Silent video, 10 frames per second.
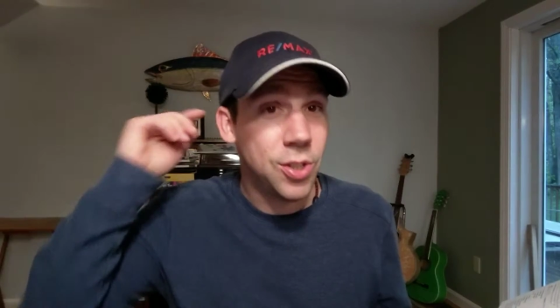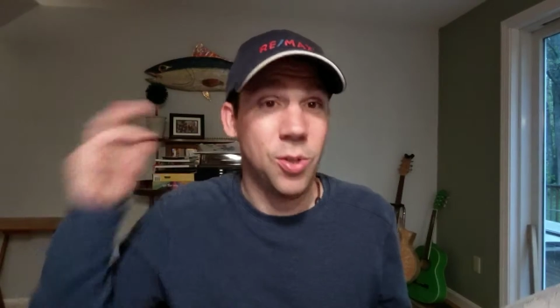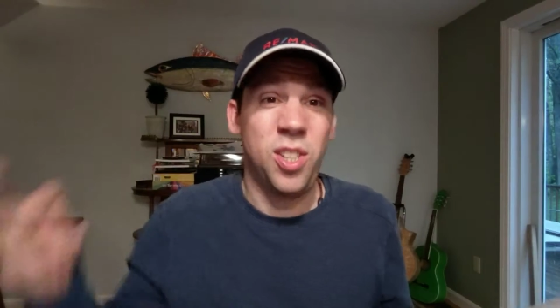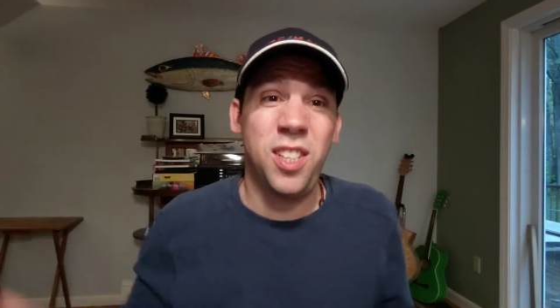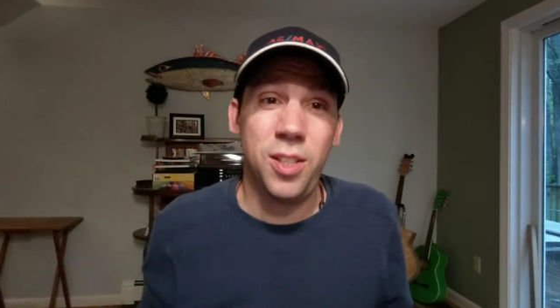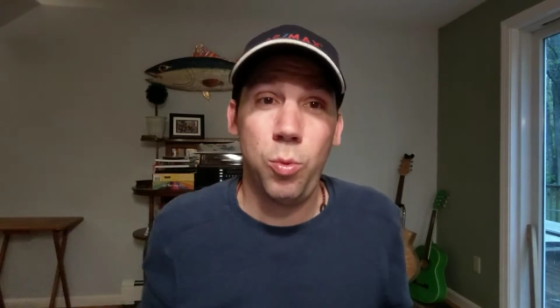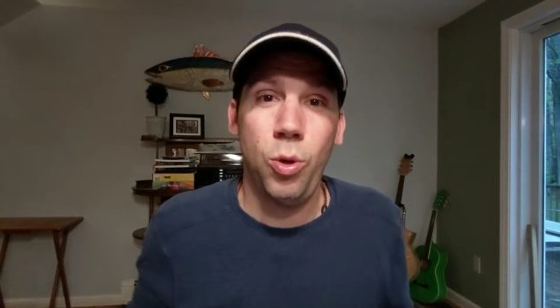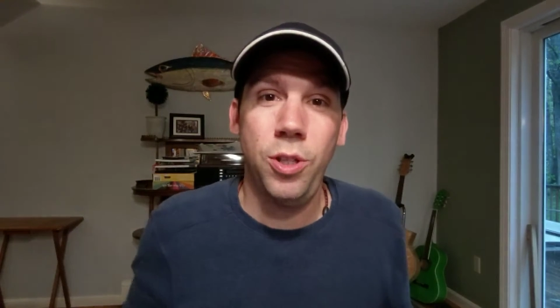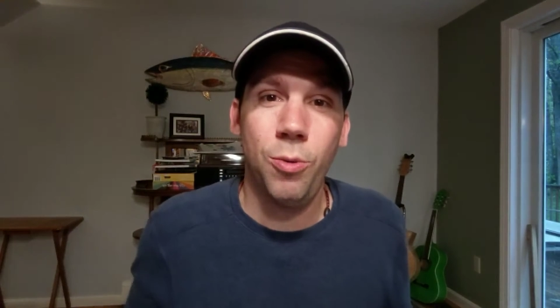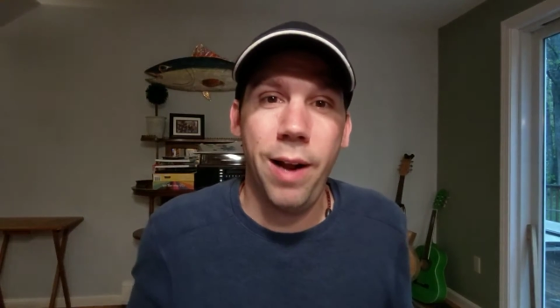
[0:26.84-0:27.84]
So since it's
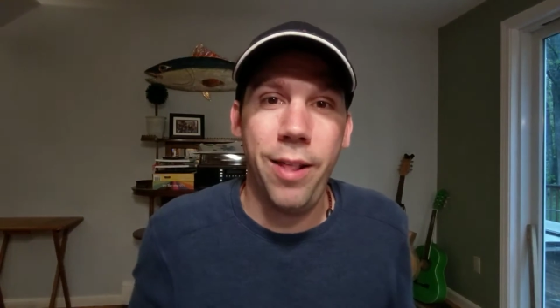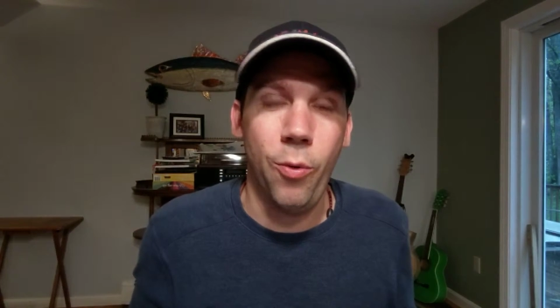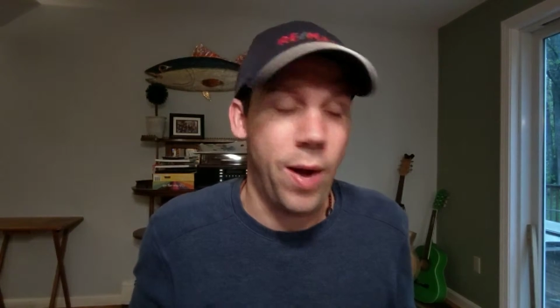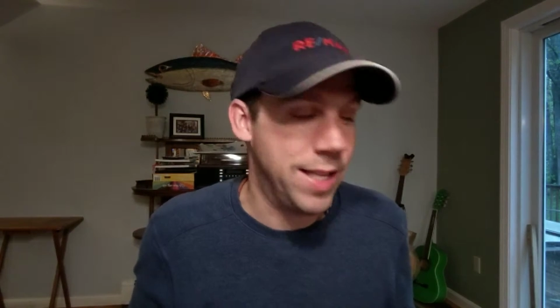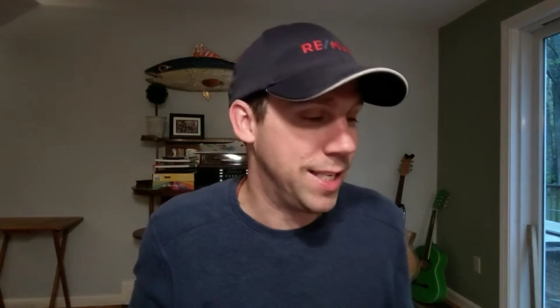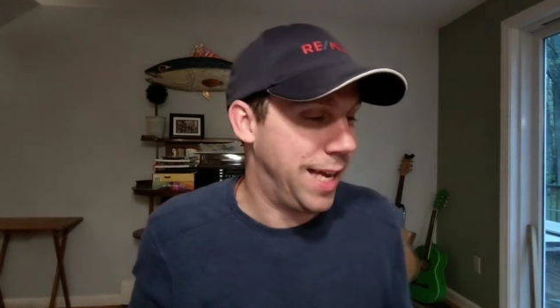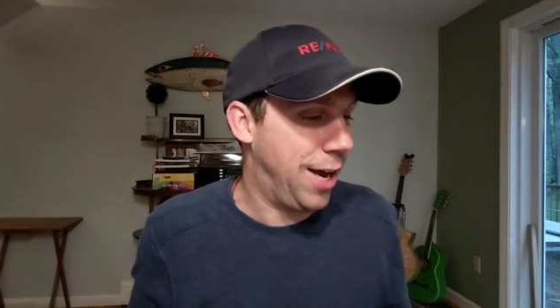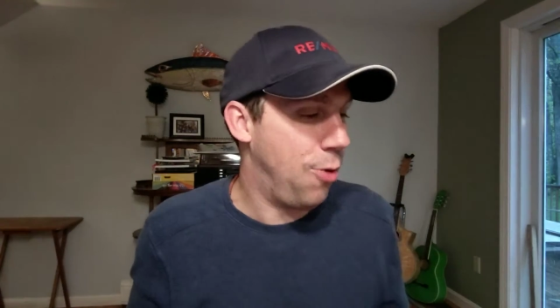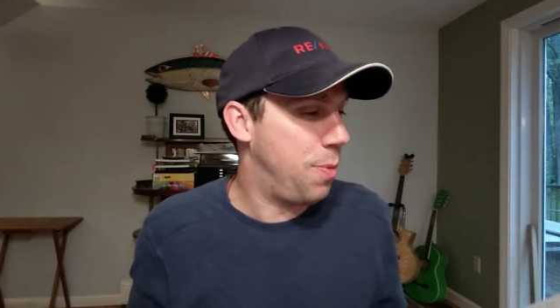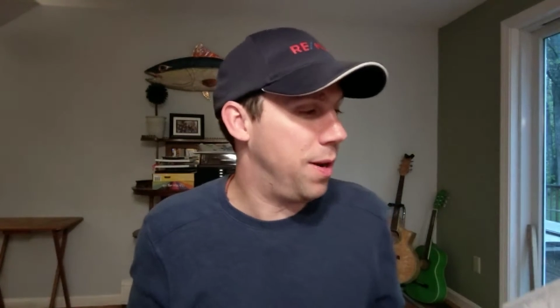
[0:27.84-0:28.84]
Would You Rather
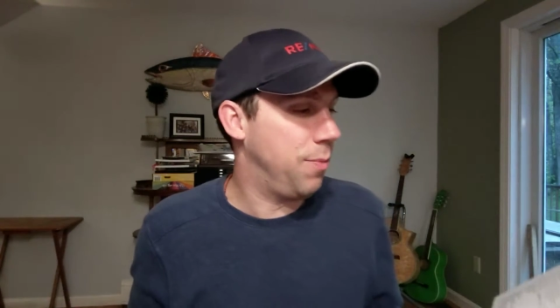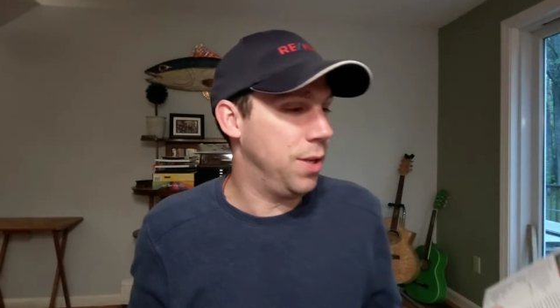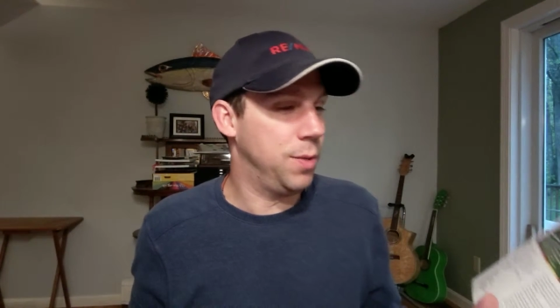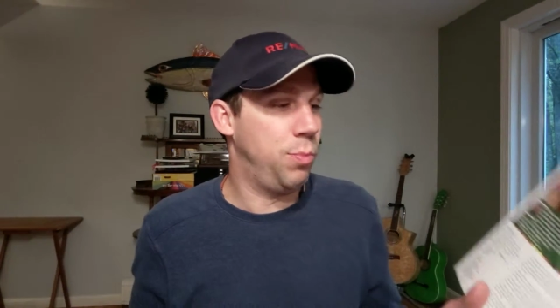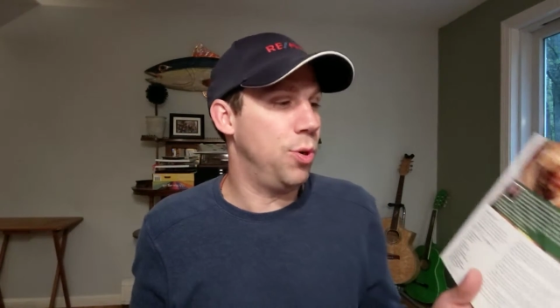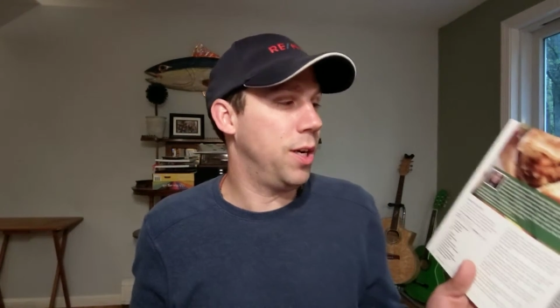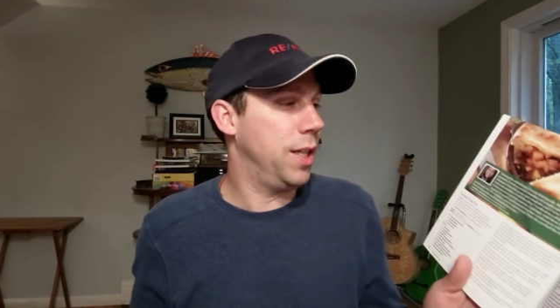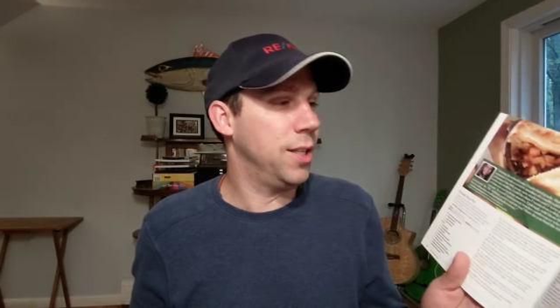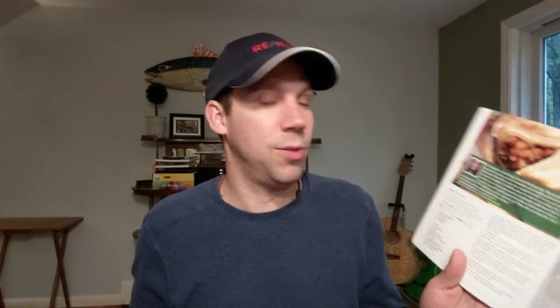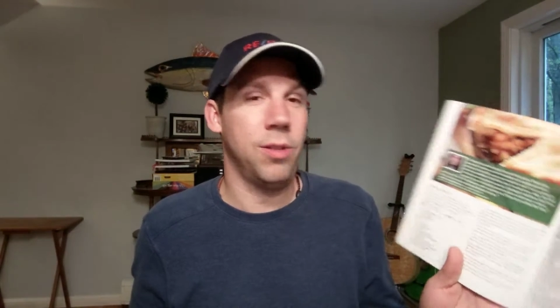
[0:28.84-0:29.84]
Wednesday, I opened up this
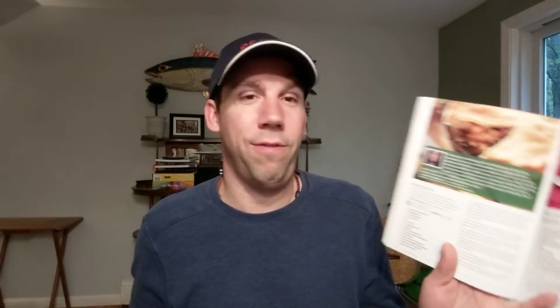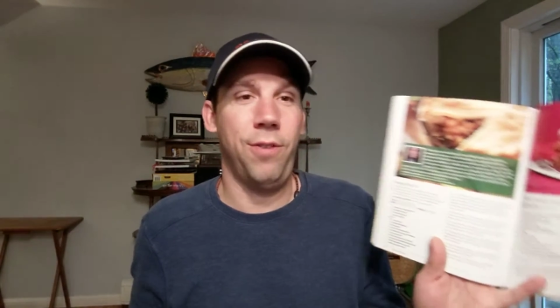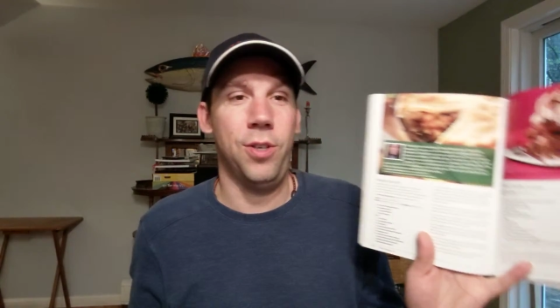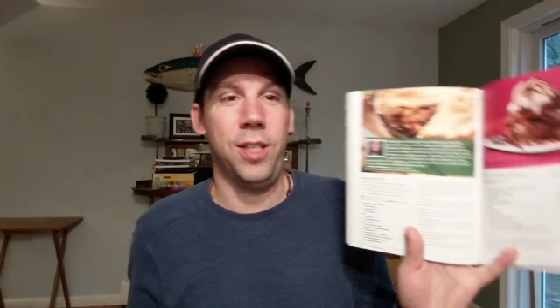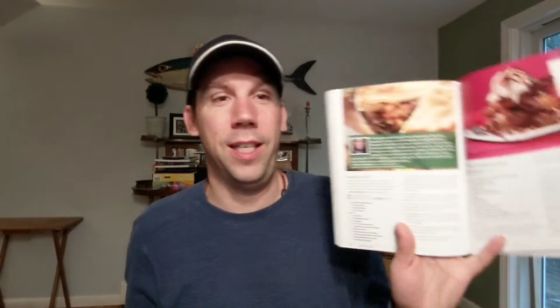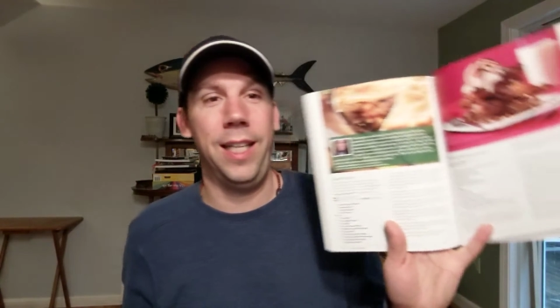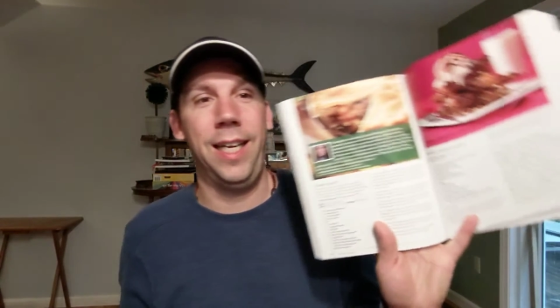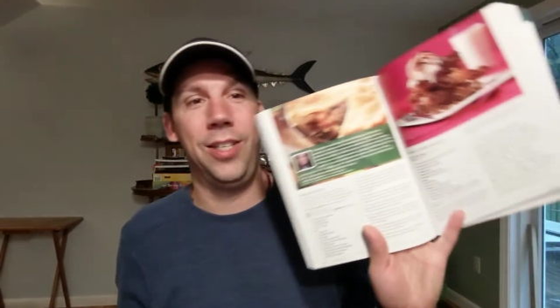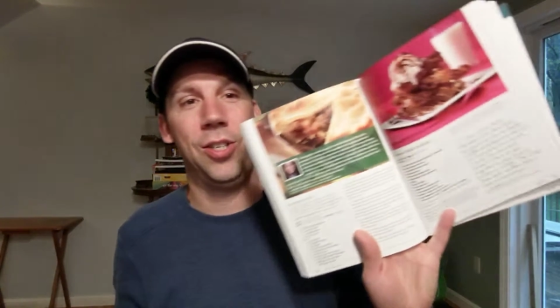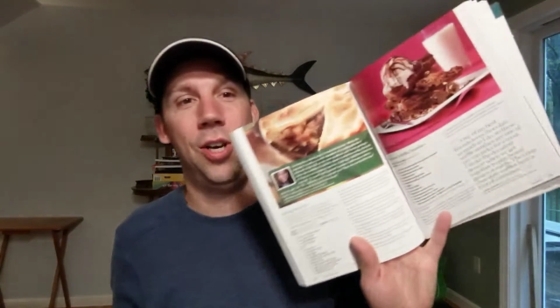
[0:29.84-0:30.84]
book and this was the first thing
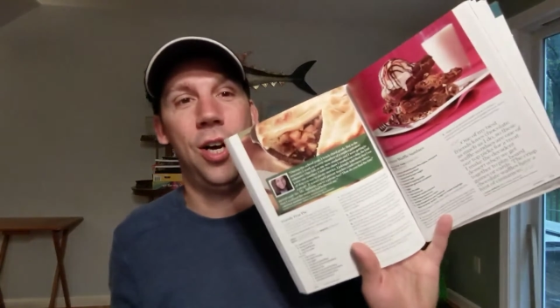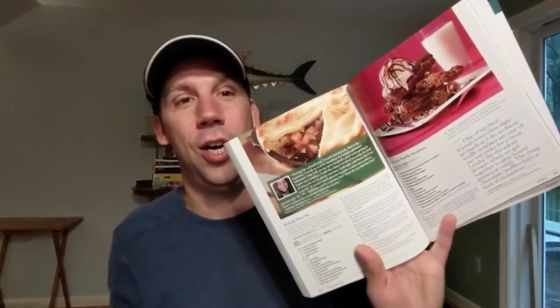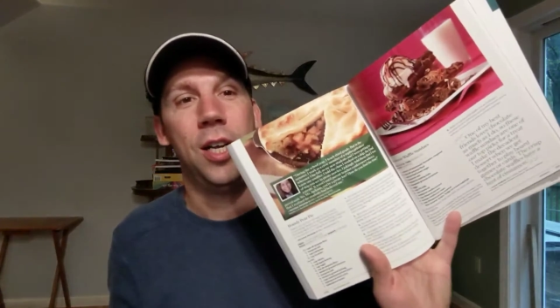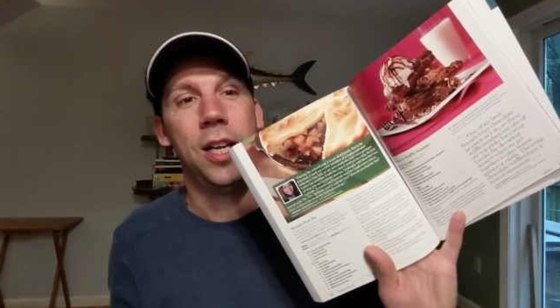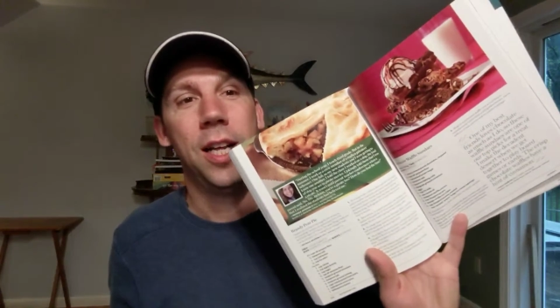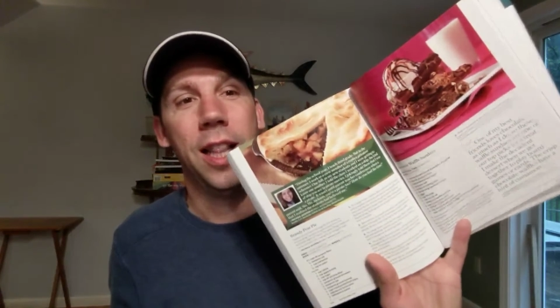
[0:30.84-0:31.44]
that I saw,